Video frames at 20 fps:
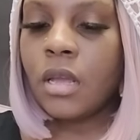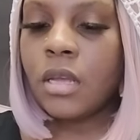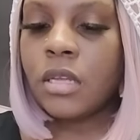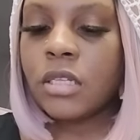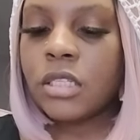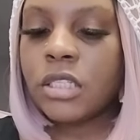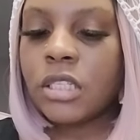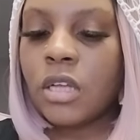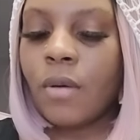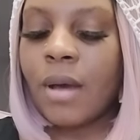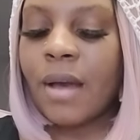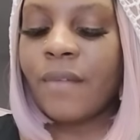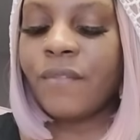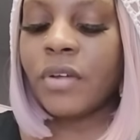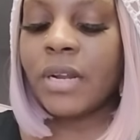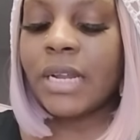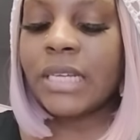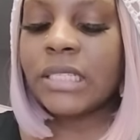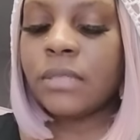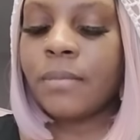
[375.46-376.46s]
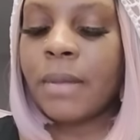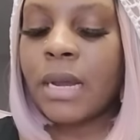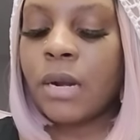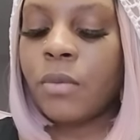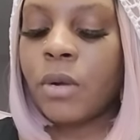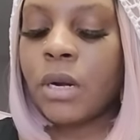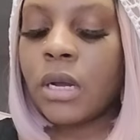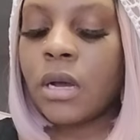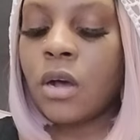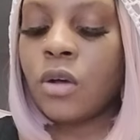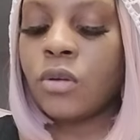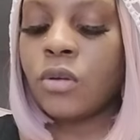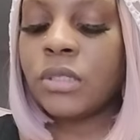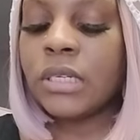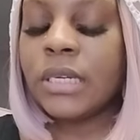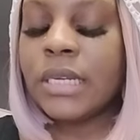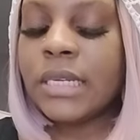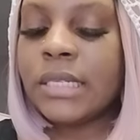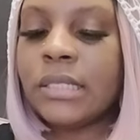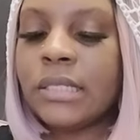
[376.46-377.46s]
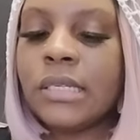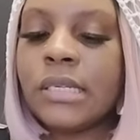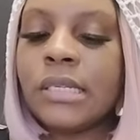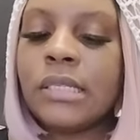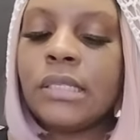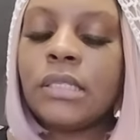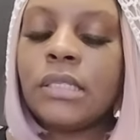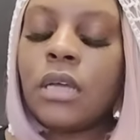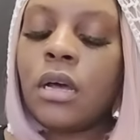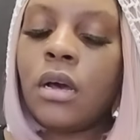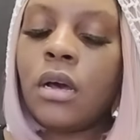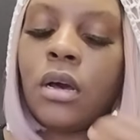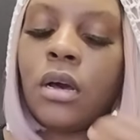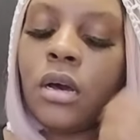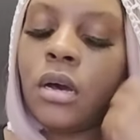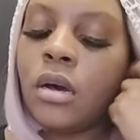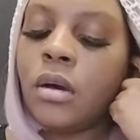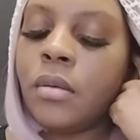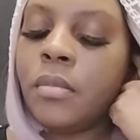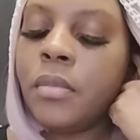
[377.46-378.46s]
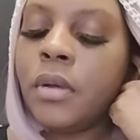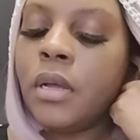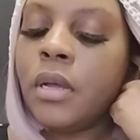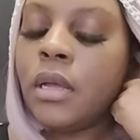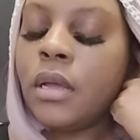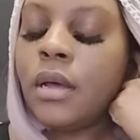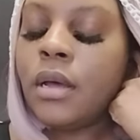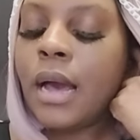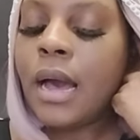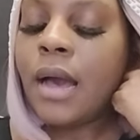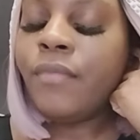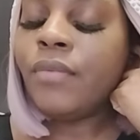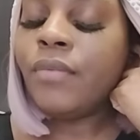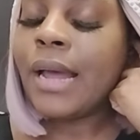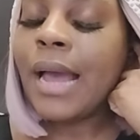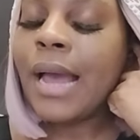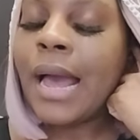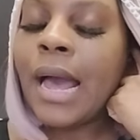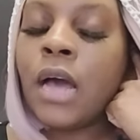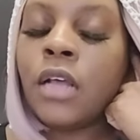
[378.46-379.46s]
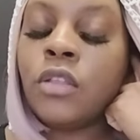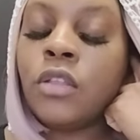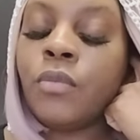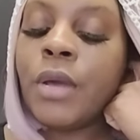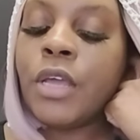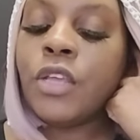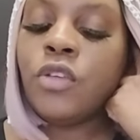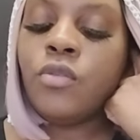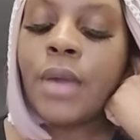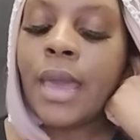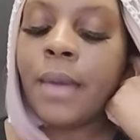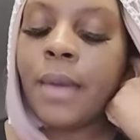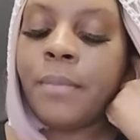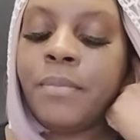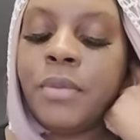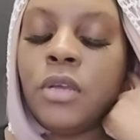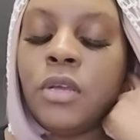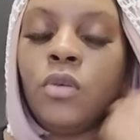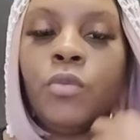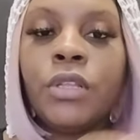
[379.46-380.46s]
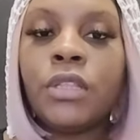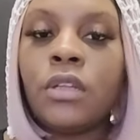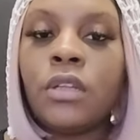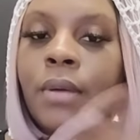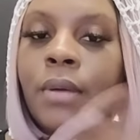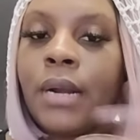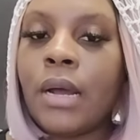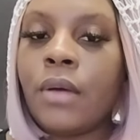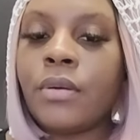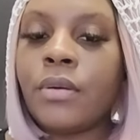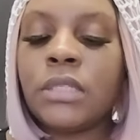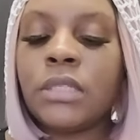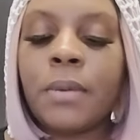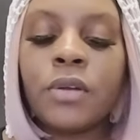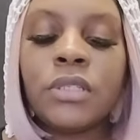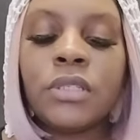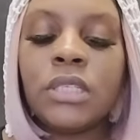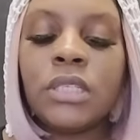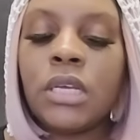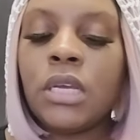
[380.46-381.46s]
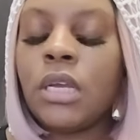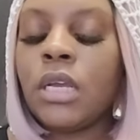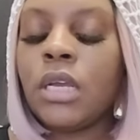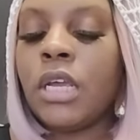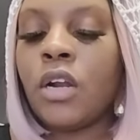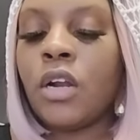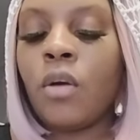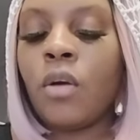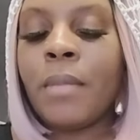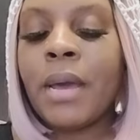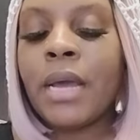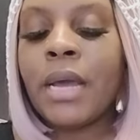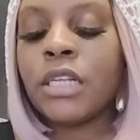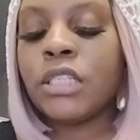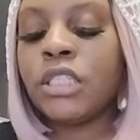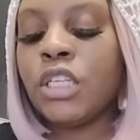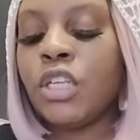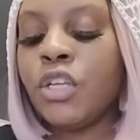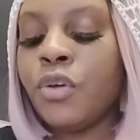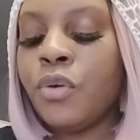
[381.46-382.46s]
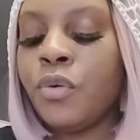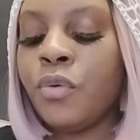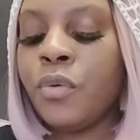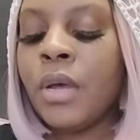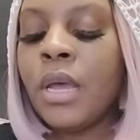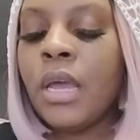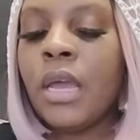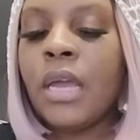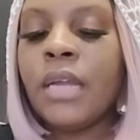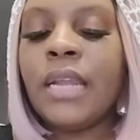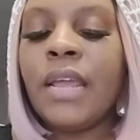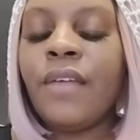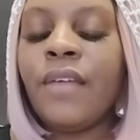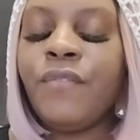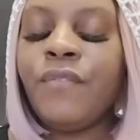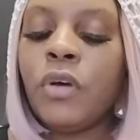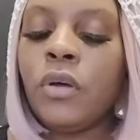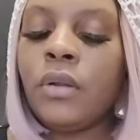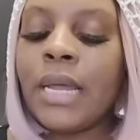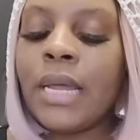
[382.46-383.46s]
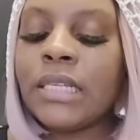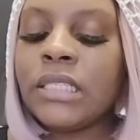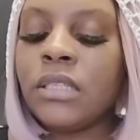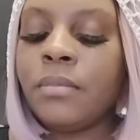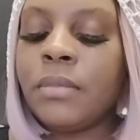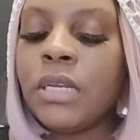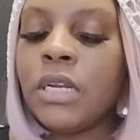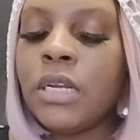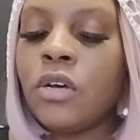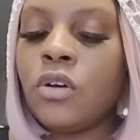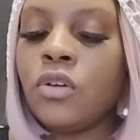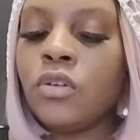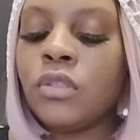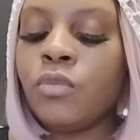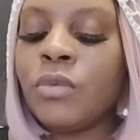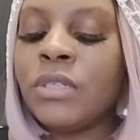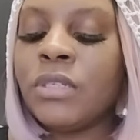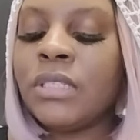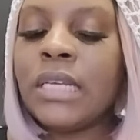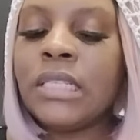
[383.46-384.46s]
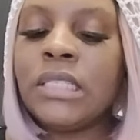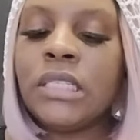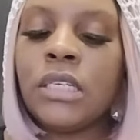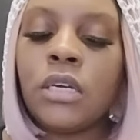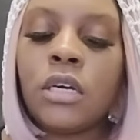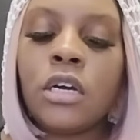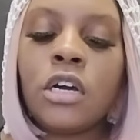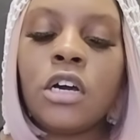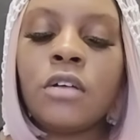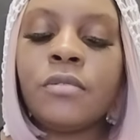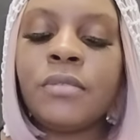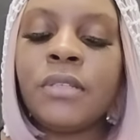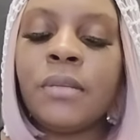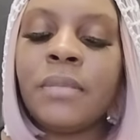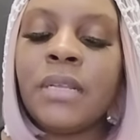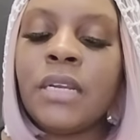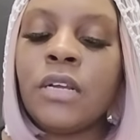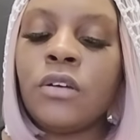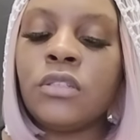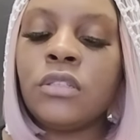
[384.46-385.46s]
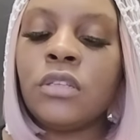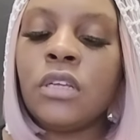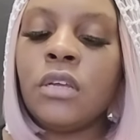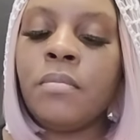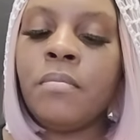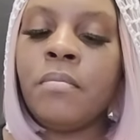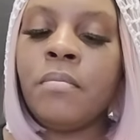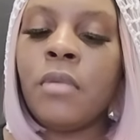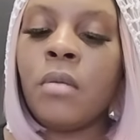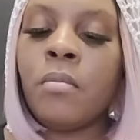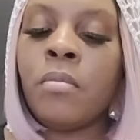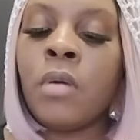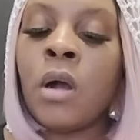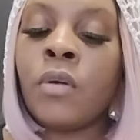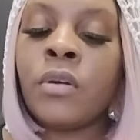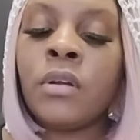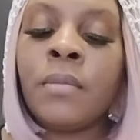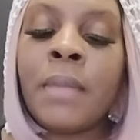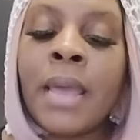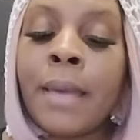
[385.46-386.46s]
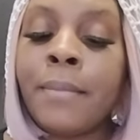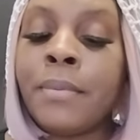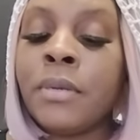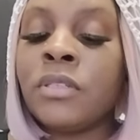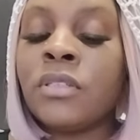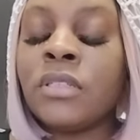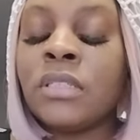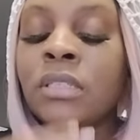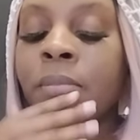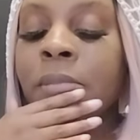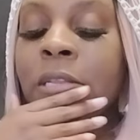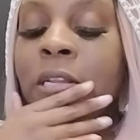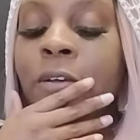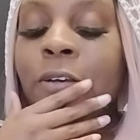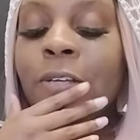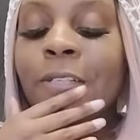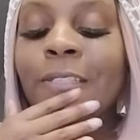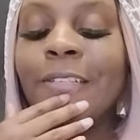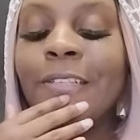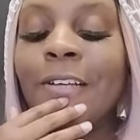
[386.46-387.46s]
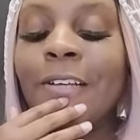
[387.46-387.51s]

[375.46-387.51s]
So, I feel like somebody want to close the distance. I feel like either way you happy with or without this person, it don't matter to you. They feel like something else was their Ten of Cups. Something else brought them happiness or something else.